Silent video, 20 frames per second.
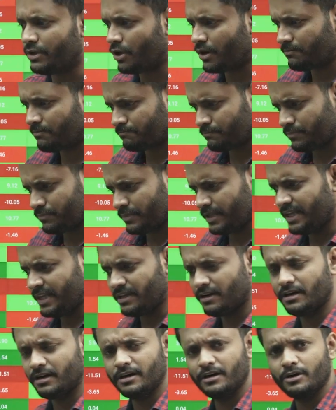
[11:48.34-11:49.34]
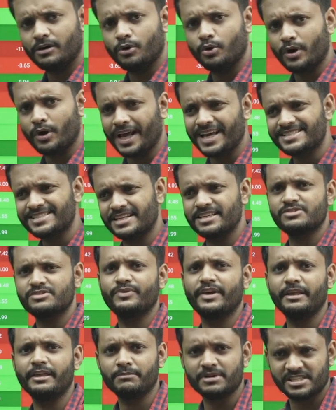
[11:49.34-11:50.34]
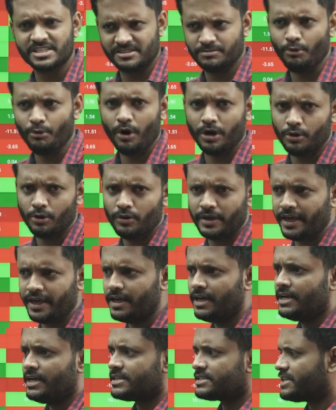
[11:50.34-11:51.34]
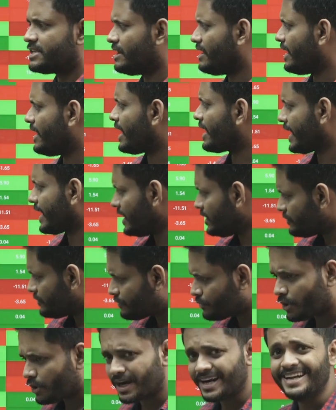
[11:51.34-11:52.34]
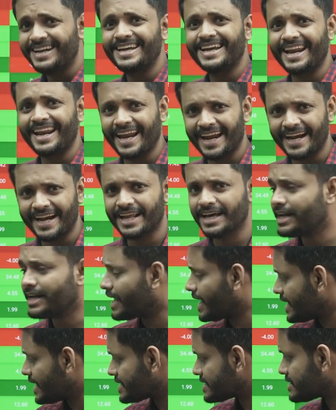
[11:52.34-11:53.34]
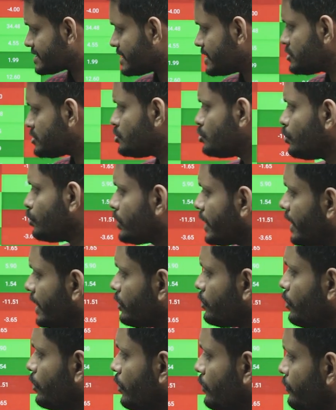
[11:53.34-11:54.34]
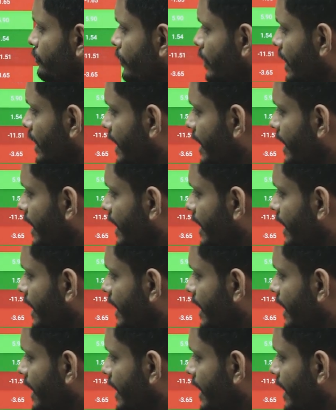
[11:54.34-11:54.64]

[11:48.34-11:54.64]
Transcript: your horizon is very much small. Okay, say again if you are a trader as such, you can go for